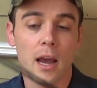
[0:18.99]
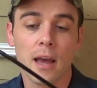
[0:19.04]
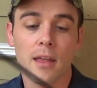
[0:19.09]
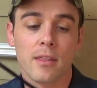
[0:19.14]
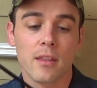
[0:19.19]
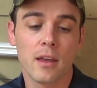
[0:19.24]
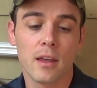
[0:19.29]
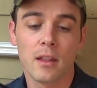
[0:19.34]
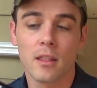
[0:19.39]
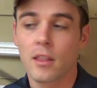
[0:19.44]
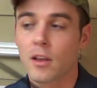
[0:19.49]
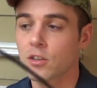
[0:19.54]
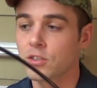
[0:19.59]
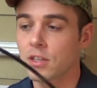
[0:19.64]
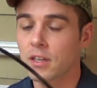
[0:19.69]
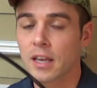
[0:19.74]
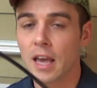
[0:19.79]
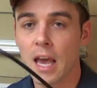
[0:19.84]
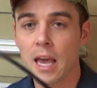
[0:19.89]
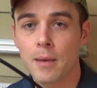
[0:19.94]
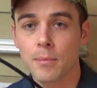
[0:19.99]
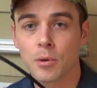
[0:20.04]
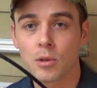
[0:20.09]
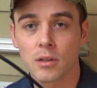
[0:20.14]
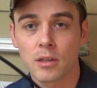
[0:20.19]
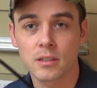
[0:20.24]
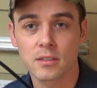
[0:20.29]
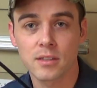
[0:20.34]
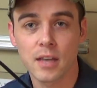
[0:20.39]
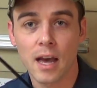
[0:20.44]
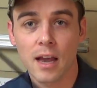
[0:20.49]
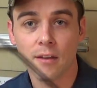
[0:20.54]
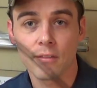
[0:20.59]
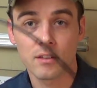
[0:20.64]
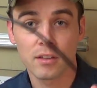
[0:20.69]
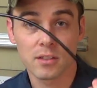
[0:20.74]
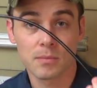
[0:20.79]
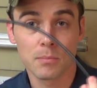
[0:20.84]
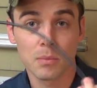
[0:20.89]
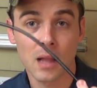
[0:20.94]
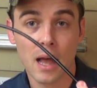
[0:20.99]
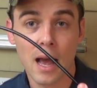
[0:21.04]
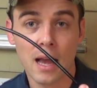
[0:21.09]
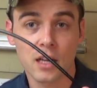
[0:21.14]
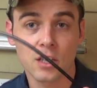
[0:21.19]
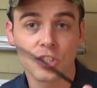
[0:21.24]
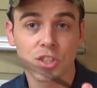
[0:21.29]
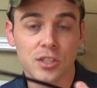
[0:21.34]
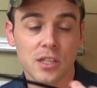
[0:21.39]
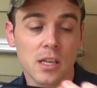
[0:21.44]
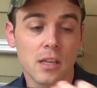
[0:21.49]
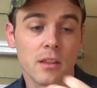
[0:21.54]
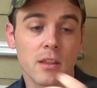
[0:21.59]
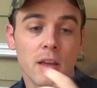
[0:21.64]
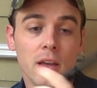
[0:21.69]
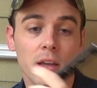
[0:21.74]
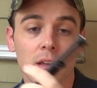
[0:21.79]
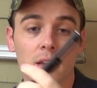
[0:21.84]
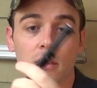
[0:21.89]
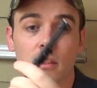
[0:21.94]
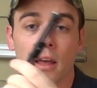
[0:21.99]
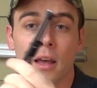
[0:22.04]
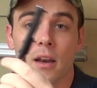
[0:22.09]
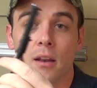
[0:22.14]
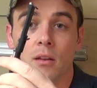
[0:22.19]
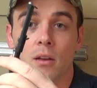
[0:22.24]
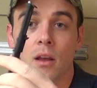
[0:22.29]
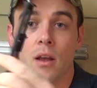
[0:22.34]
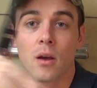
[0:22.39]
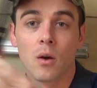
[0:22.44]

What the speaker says: And then there's a cable inside of this black sheathing that